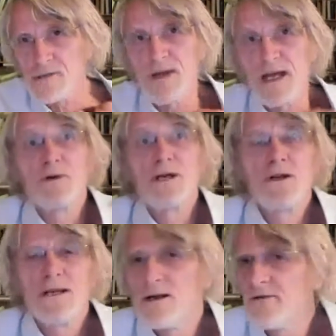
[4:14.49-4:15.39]
maybe
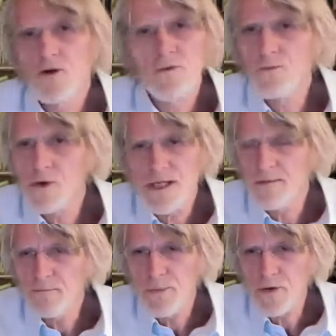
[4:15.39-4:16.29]
even the most
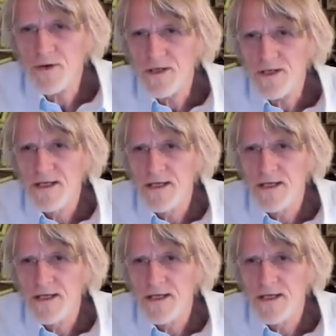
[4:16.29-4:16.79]
important.